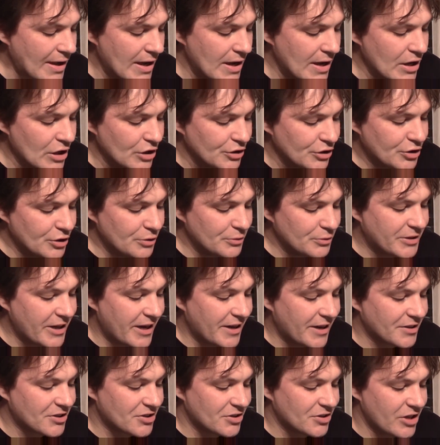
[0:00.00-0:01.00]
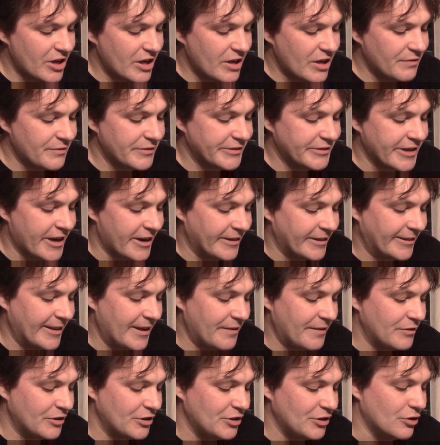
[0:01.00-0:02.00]
2 attacks, nerve 9,
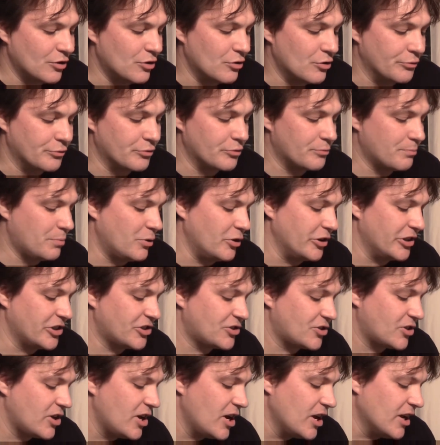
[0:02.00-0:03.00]
11, 100 points.